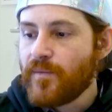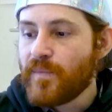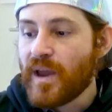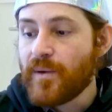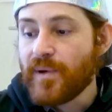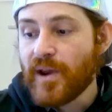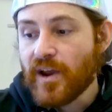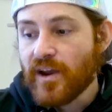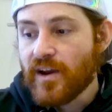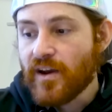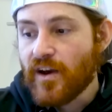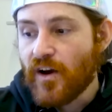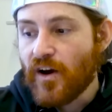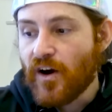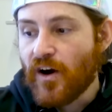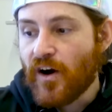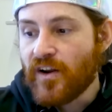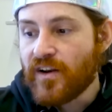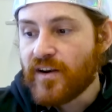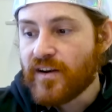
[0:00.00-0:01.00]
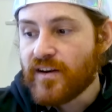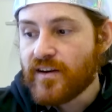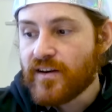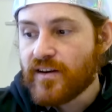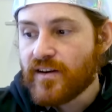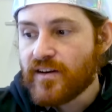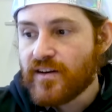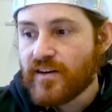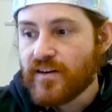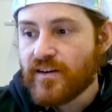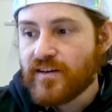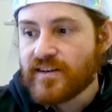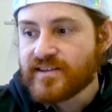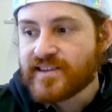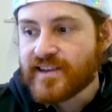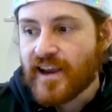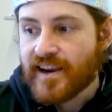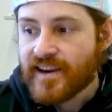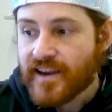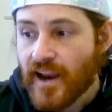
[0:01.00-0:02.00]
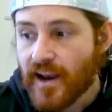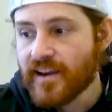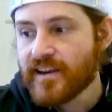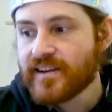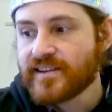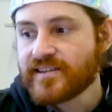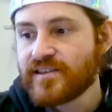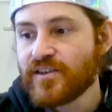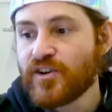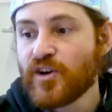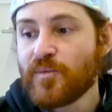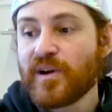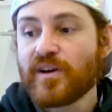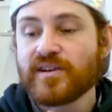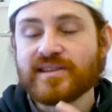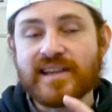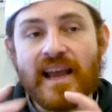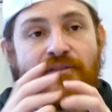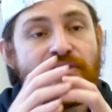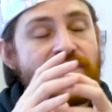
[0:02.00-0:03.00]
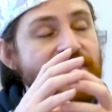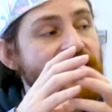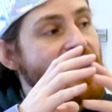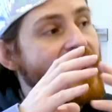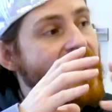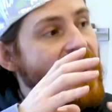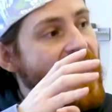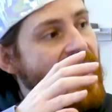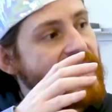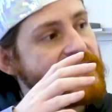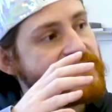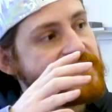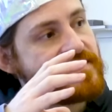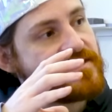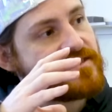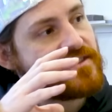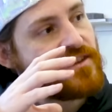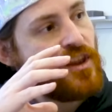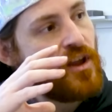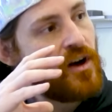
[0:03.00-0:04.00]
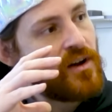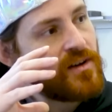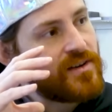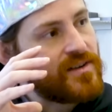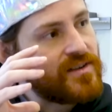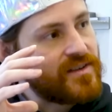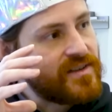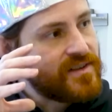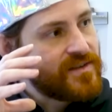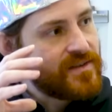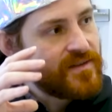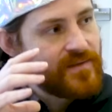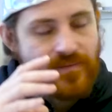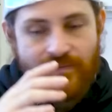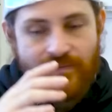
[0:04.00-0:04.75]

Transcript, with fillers: Maybe on psychedelics, you know, because everything lasts longer,